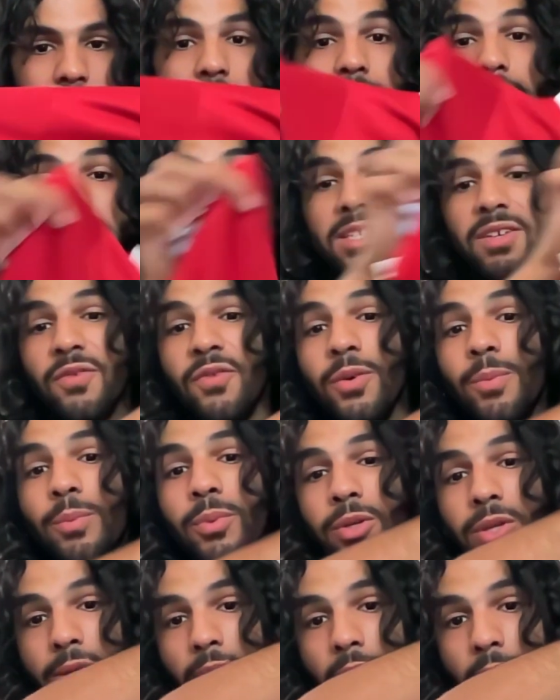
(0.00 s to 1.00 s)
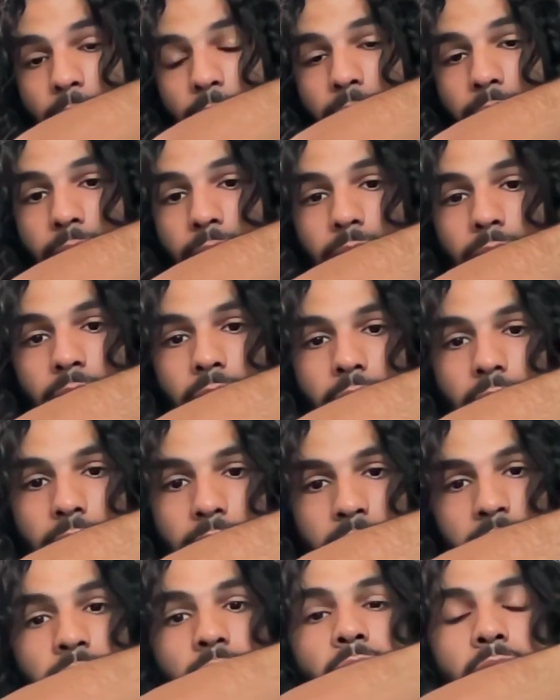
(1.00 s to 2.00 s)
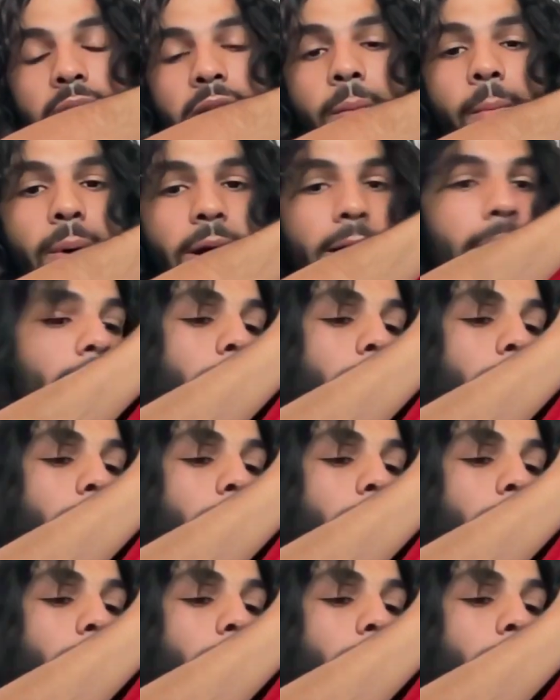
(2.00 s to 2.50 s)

it's a football top. It's got a number at